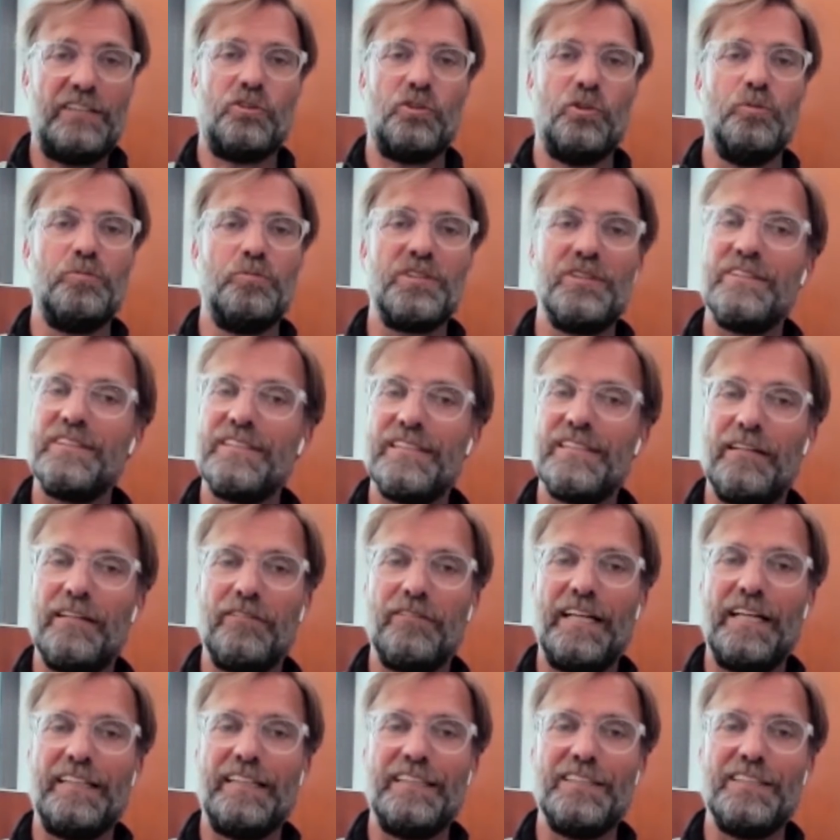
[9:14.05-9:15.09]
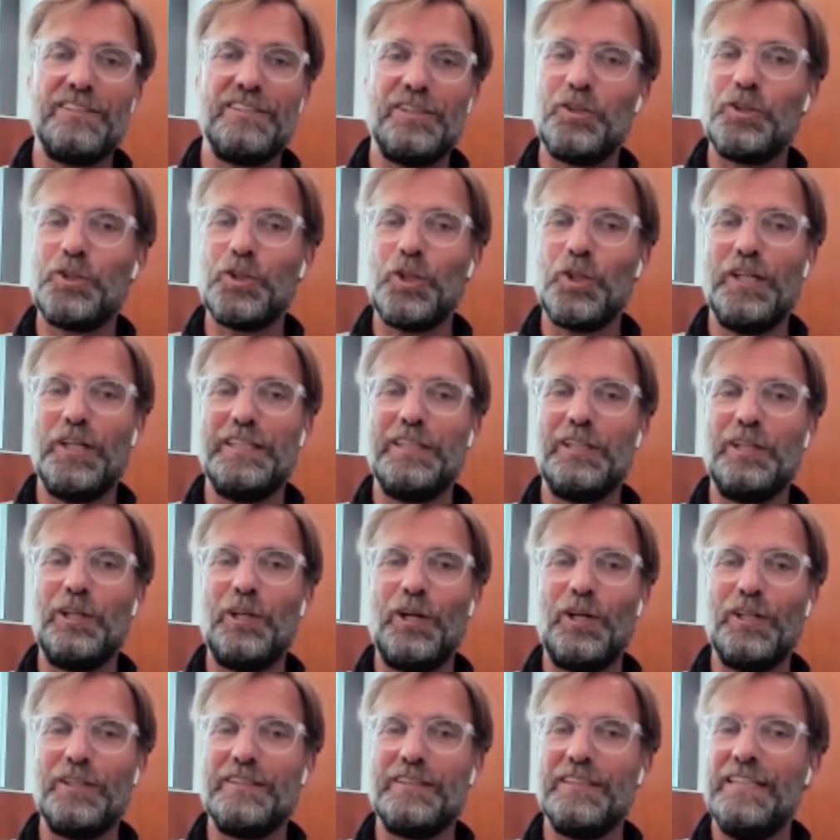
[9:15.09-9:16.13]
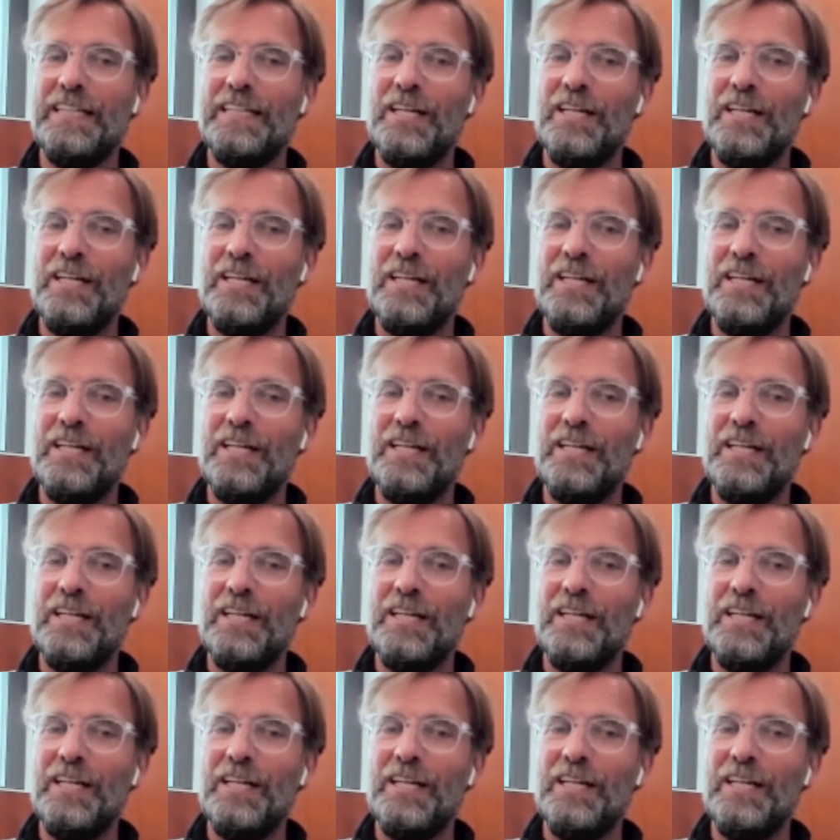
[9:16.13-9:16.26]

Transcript: groups and stuff like this, and enjoyed it a lot.